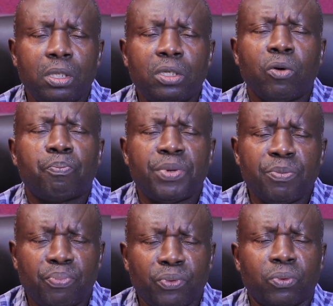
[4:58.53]
your
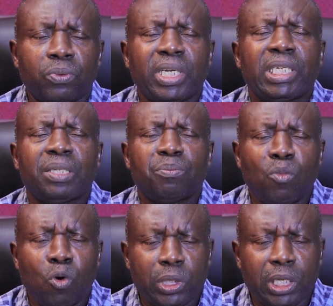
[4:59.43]
people this
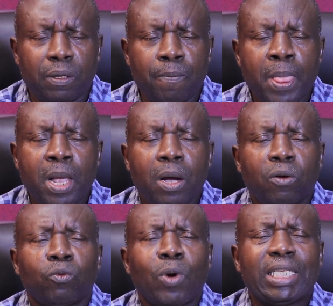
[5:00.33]
morning
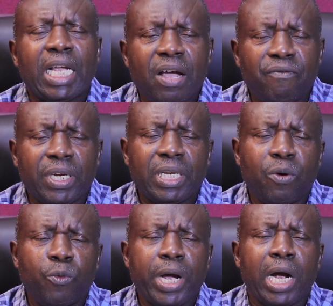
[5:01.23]
on whatever that
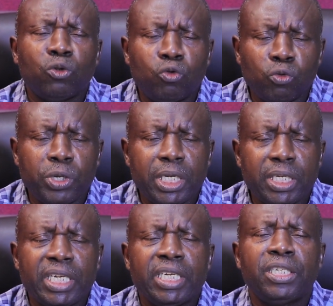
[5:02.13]
we are doing
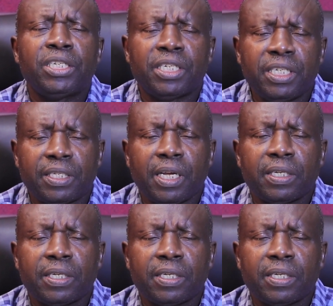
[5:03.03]
in